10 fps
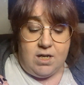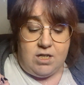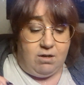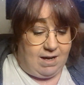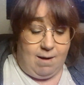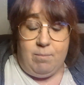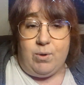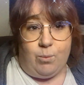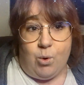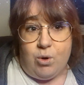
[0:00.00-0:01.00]
You can
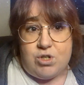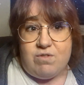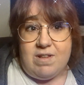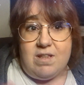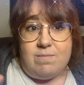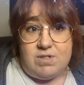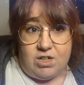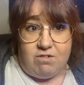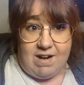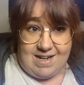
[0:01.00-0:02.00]
put water in them to
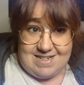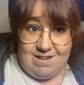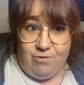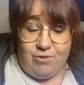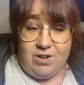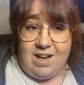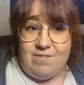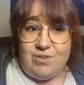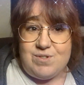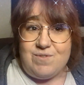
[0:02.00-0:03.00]
create different
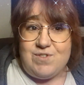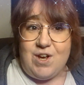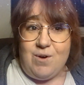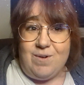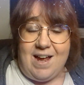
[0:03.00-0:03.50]
levels of tone,